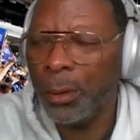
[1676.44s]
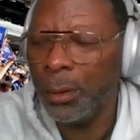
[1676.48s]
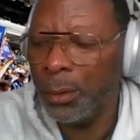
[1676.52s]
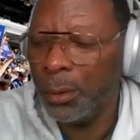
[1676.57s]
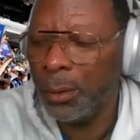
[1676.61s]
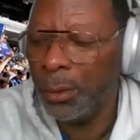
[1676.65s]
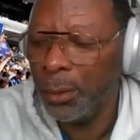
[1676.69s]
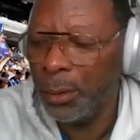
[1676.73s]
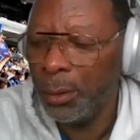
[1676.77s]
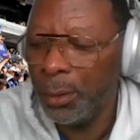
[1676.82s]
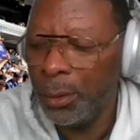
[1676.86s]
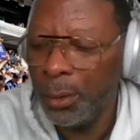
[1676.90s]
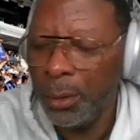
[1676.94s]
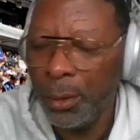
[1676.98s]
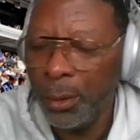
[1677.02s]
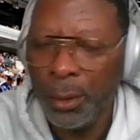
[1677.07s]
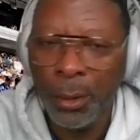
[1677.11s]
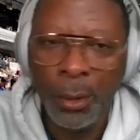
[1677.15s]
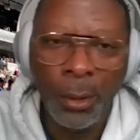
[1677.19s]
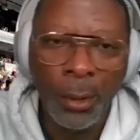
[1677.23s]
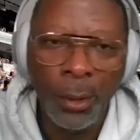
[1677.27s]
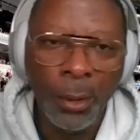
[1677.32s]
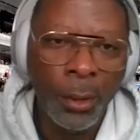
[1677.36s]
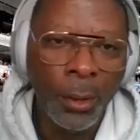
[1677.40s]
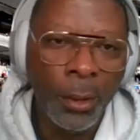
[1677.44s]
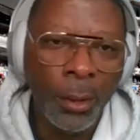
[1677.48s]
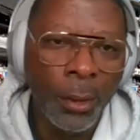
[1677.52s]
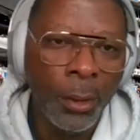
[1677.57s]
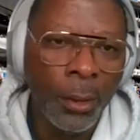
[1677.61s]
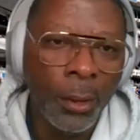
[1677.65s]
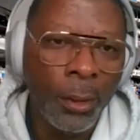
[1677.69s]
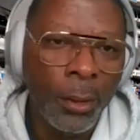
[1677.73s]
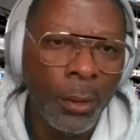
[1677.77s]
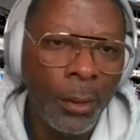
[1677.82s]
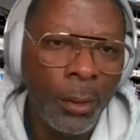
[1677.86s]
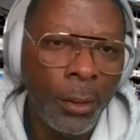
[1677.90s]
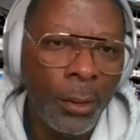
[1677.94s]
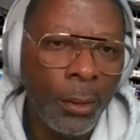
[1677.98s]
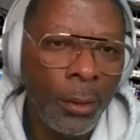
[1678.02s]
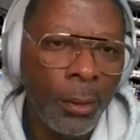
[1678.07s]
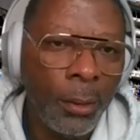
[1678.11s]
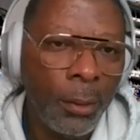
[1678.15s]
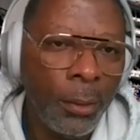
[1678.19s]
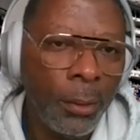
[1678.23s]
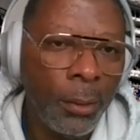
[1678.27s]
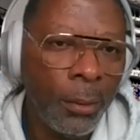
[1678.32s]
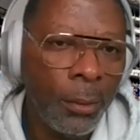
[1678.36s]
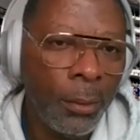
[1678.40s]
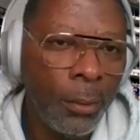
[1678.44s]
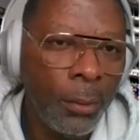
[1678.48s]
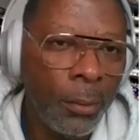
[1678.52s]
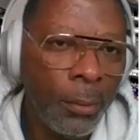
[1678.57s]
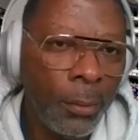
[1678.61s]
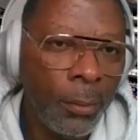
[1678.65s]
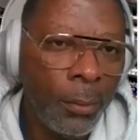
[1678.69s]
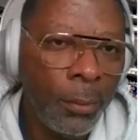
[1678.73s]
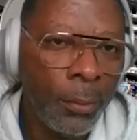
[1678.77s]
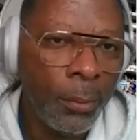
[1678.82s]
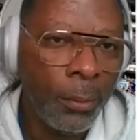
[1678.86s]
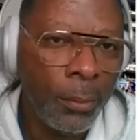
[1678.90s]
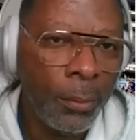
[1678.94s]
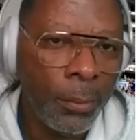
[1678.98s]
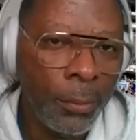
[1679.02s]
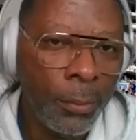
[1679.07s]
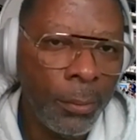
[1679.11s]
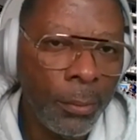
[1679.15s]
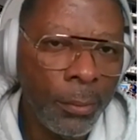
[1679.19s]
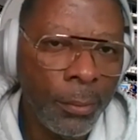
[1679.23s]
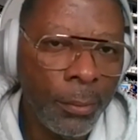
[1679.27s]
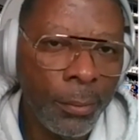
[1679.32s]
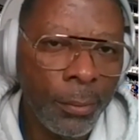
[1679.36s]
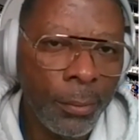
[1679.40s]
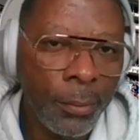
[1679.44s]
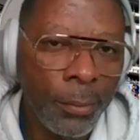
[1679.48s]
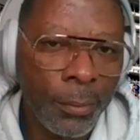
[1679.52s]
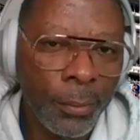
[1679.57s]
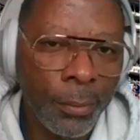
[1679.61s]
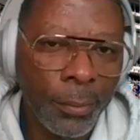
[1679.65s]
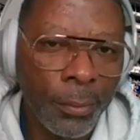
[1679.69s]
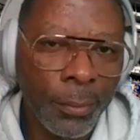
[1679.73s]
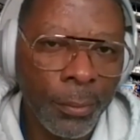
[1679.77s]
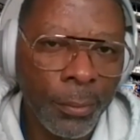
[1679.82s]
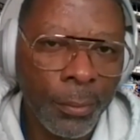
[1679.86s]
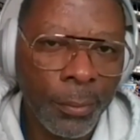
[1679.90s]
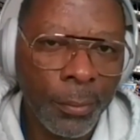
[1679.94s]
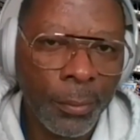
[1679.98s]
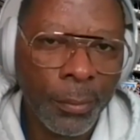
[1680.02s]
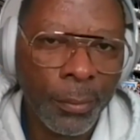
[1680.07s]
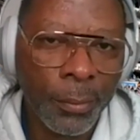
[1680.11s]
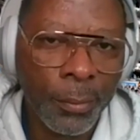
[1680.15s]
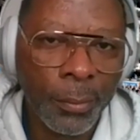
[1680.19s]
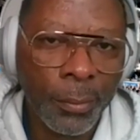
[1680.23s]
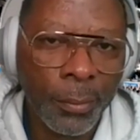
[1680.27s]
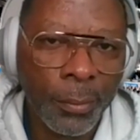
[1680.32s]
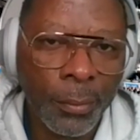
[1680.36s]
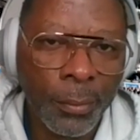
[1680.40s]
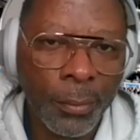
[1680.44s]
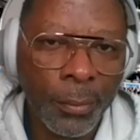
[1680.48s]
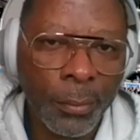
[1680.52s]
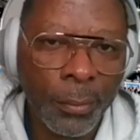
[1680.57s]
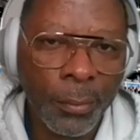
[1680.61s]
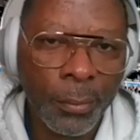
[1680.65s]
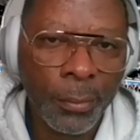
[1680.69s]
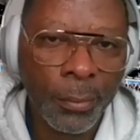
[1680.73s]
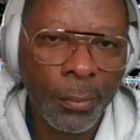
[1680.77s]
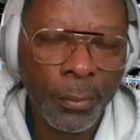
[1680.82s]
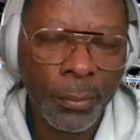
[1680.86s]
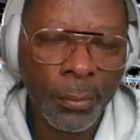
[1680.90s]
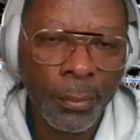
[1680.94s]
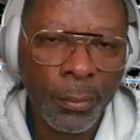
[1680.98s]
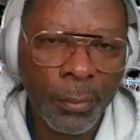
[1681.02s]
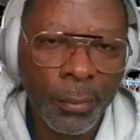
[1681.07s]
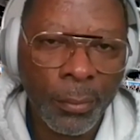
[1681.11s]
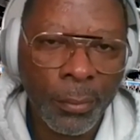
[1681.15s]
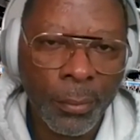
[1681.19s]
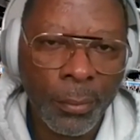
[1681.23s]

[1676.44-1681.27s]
(not speaking)